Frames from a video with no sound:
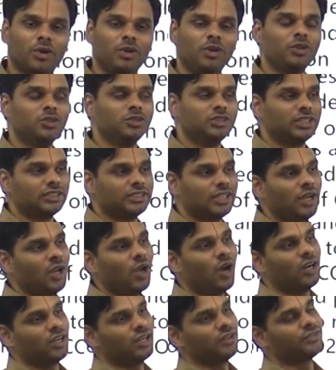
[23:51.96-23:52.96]
produces a
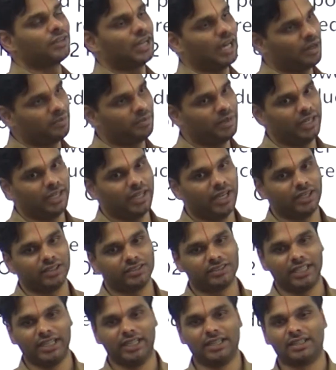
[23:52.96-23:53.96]
lot of carbon
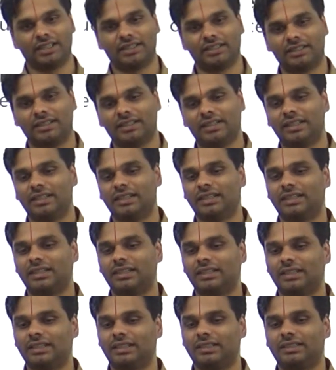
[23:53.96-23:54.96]
dioxide.
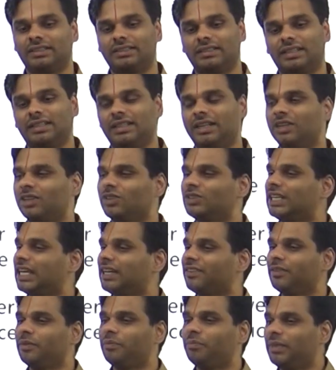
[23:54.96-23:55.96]
Those
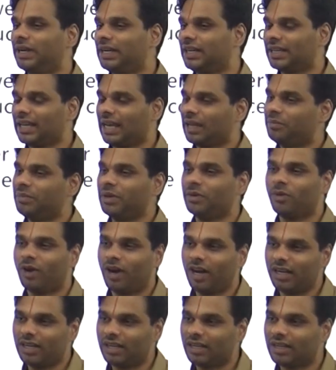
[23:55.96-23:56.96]
equipment can be
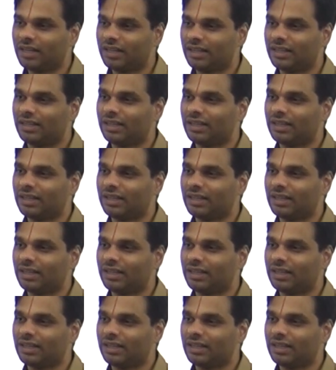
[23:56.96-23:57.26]
what?